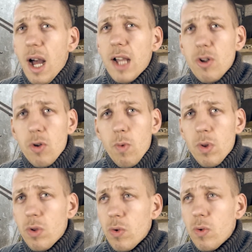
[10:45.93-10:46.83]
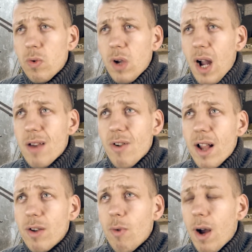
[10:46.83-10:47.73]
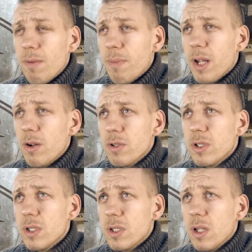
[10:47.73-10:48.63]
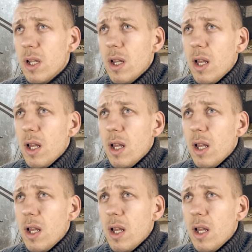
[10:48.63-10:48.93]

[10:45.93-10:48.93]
I don't want to hire anyone because